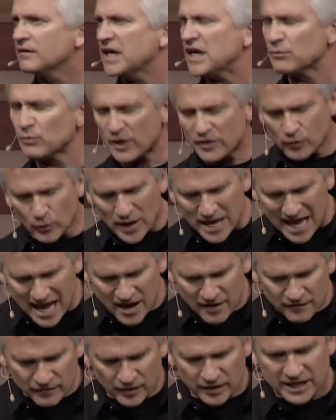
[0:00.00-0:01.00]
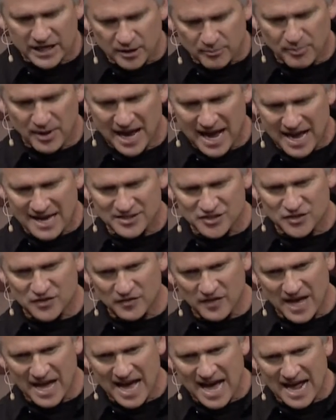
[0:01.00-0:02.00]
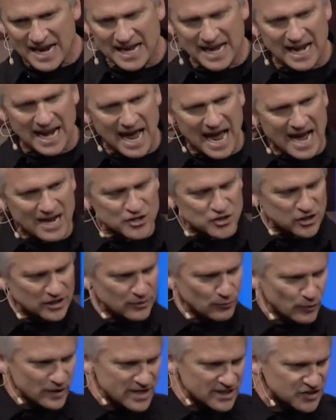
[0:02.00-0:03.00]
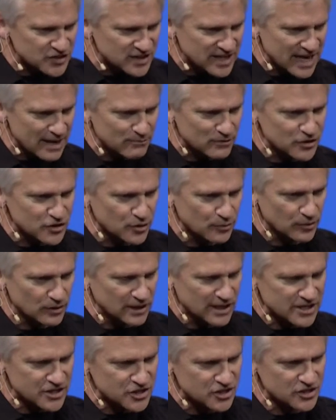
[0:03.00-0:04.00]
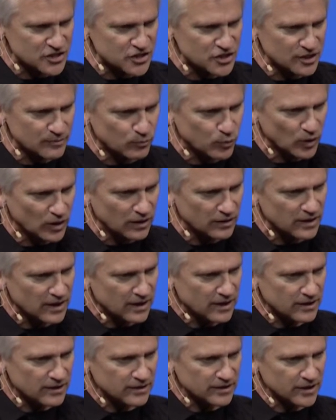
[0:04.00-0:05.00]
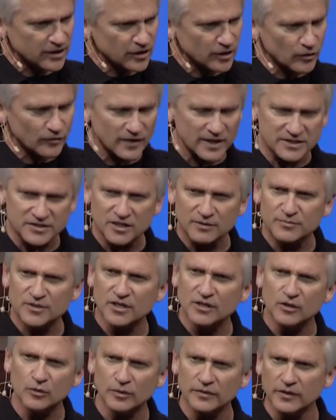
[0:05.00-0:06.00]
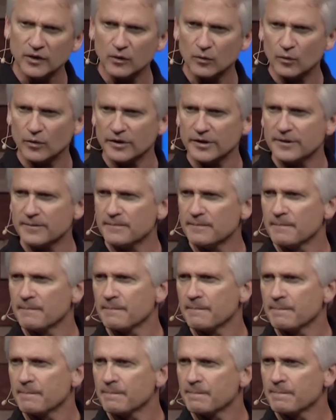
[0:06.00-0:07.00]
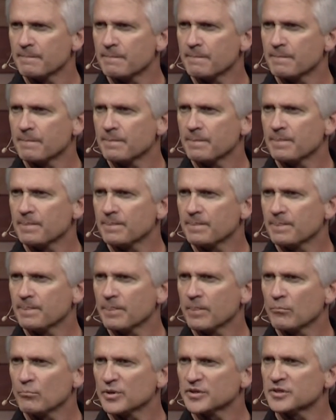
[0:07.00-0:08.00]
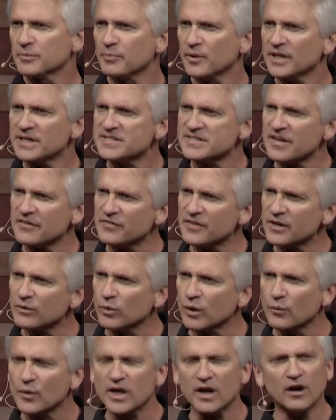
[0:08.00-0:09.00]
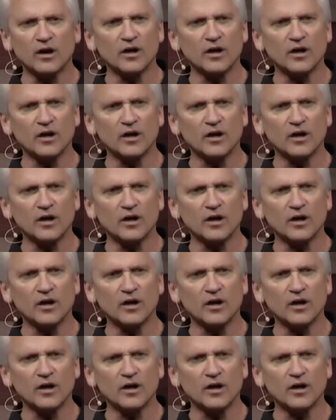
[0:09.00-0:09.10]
And whether we ever get past that and actually reestablish a relationship, well, you know, that's up to you and the Lord. But the place I think where we